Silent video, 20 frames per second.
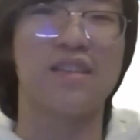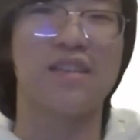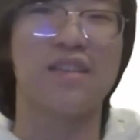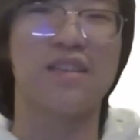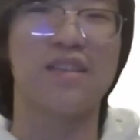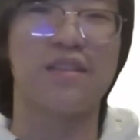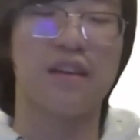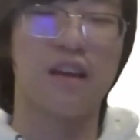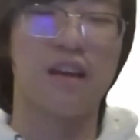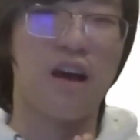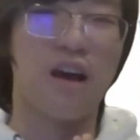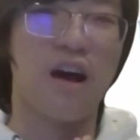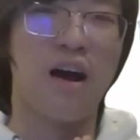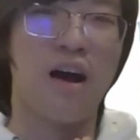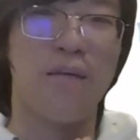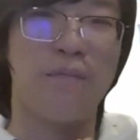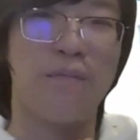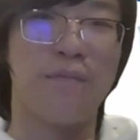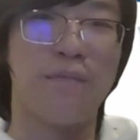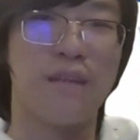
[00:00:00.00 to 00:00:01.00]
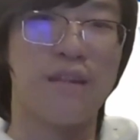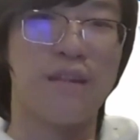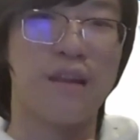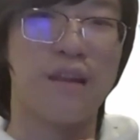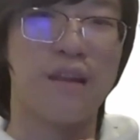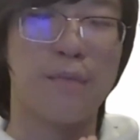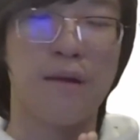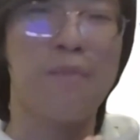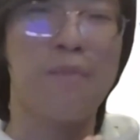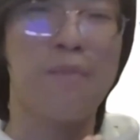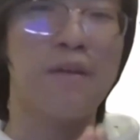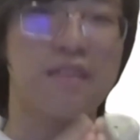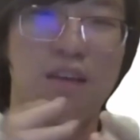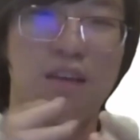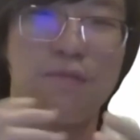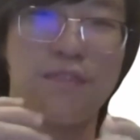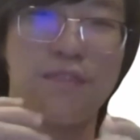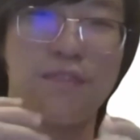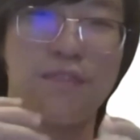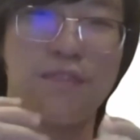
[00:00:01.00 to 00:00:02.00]
just the
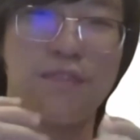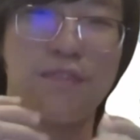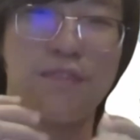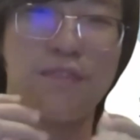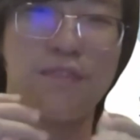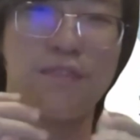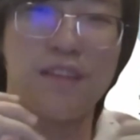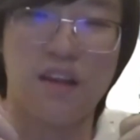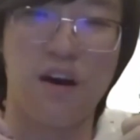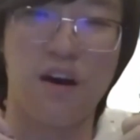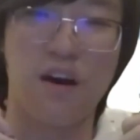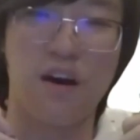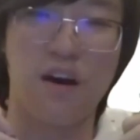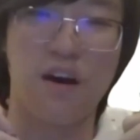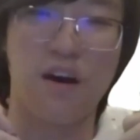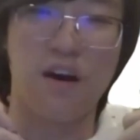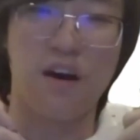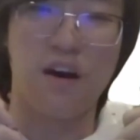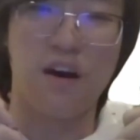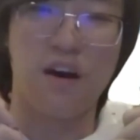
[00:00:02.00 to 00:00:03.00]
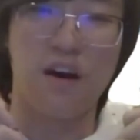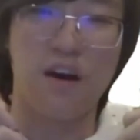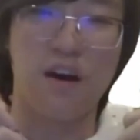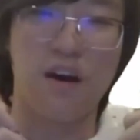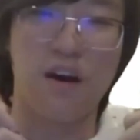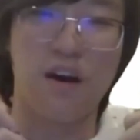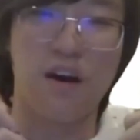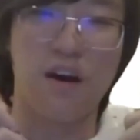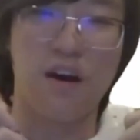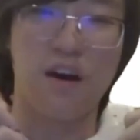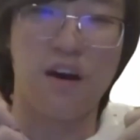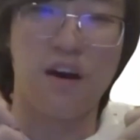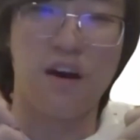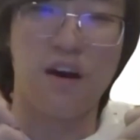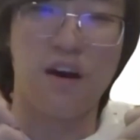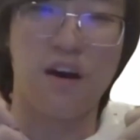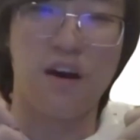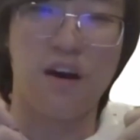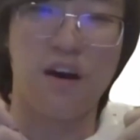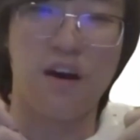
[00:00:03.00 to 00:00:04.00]
purpose of this algorithm is for